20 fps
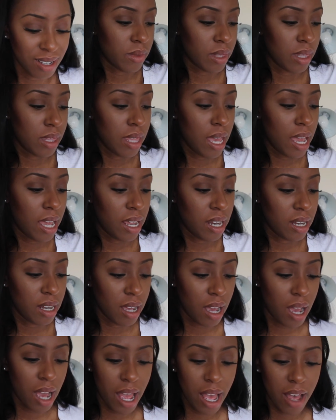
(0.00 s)
Then
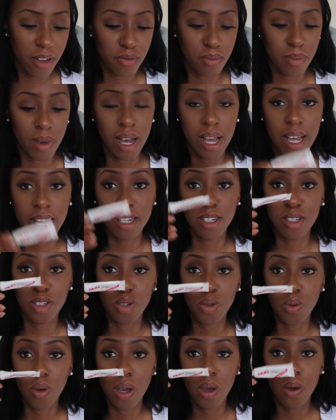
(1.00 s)
I have my
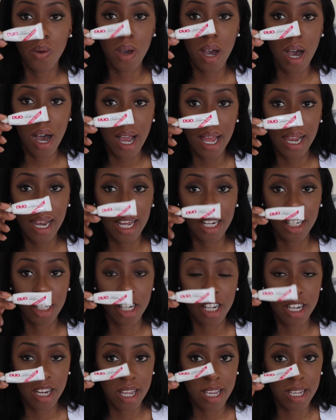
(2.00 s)
Duo Eyelash
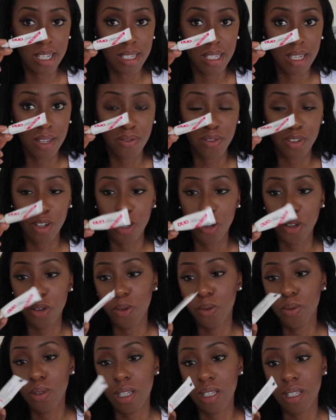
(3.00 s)
Adhesive
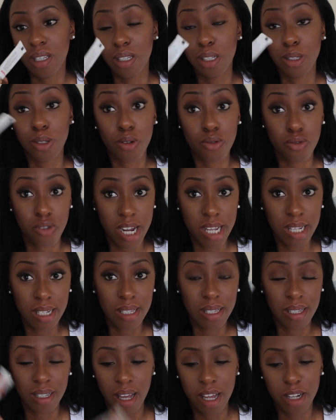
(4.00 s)
Glue. This is
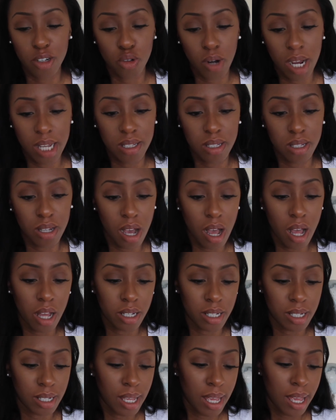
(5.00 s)
great. It dries
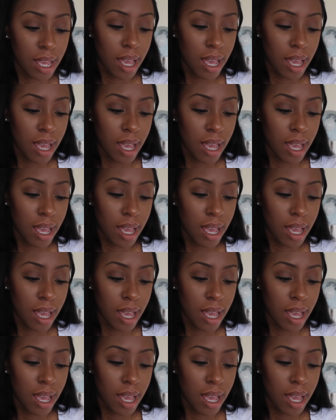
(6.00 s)
dark.